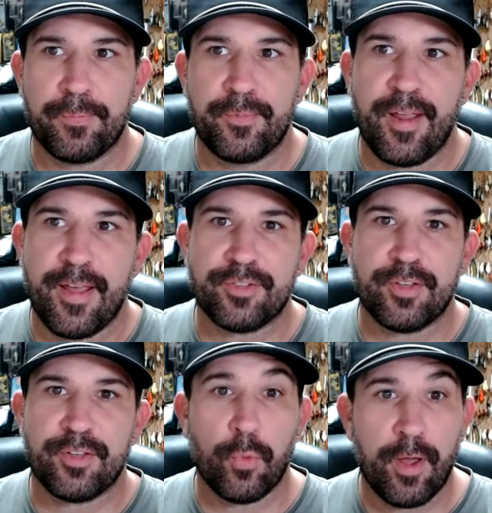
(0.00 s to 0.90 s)

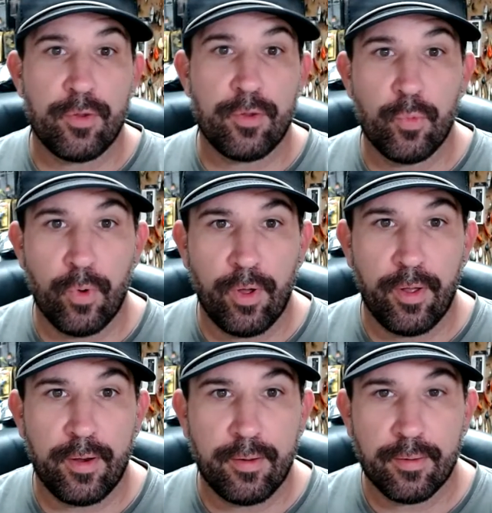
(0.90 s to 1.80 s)
dancing the way you
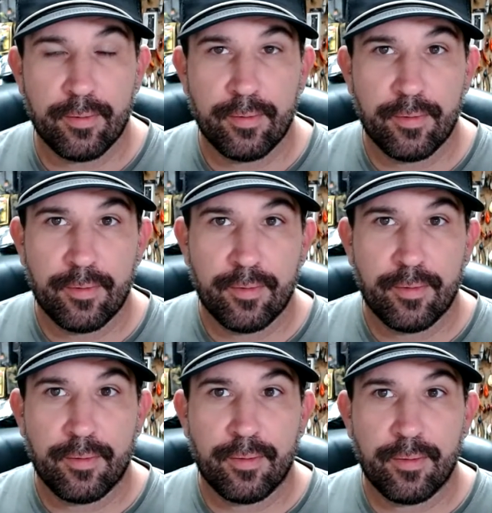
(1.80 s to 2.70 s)
would
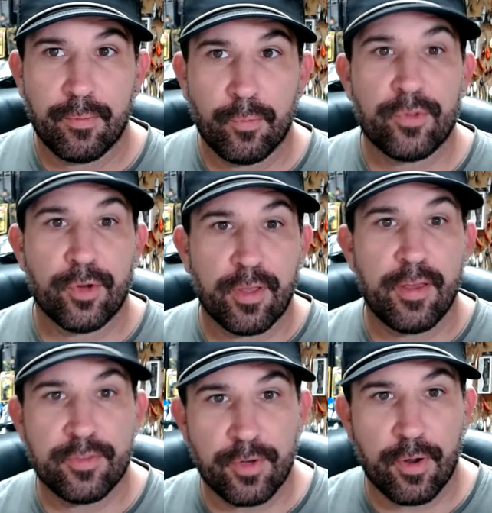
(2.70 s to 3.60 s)
with your
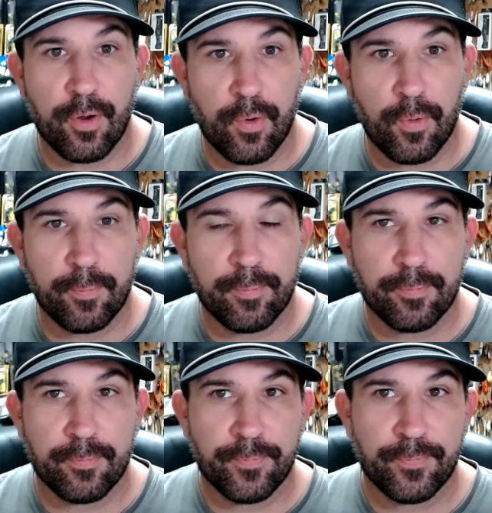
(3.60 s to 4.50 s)
kids at home,
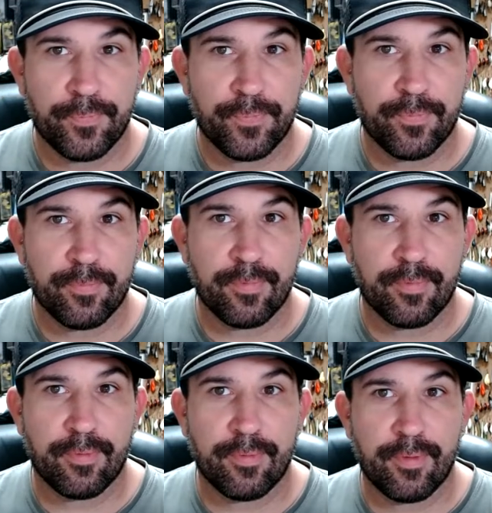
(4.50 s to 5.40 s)

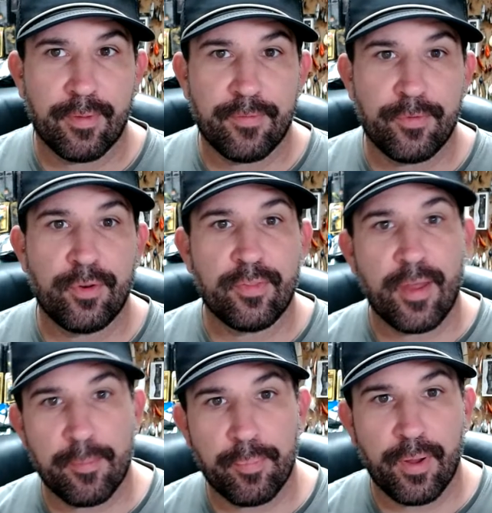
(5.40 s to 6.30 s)
if you did
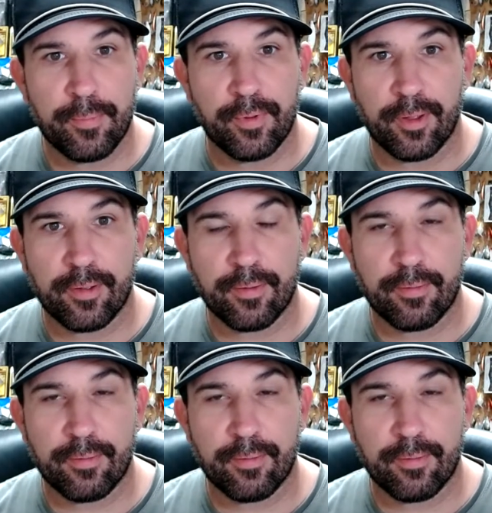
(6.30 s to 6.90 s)
that in public,